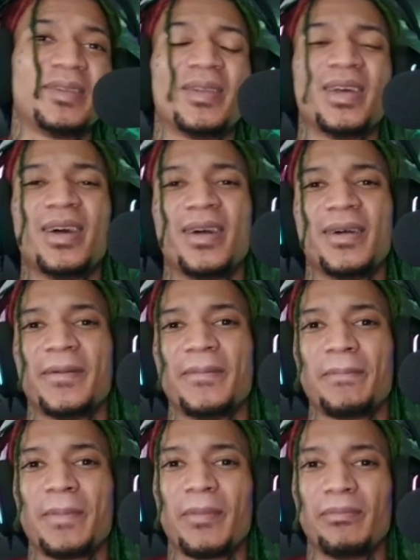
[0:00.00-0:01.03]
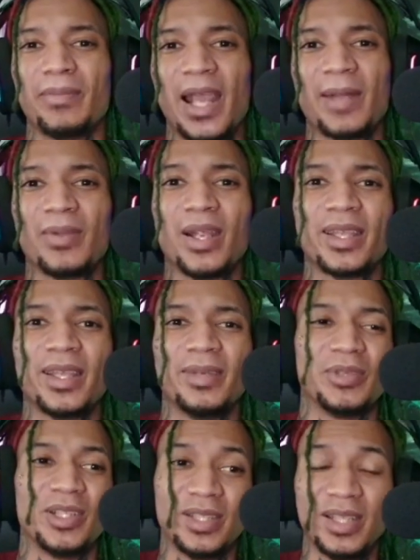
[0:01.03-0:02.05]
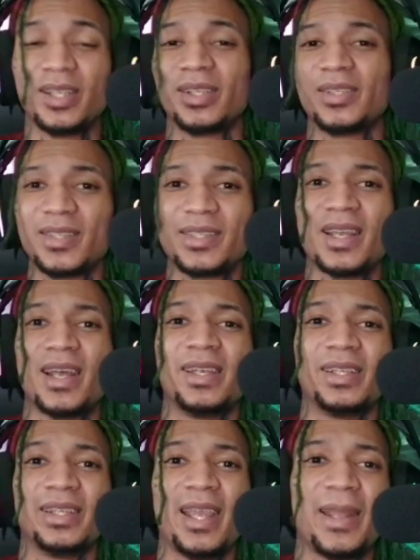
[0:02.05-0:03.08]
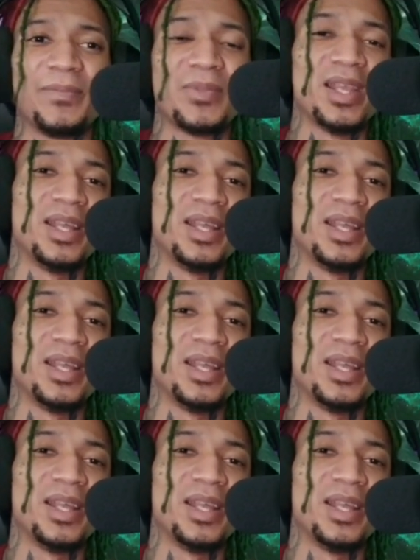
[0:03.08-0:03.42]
black market dealers inside of the game.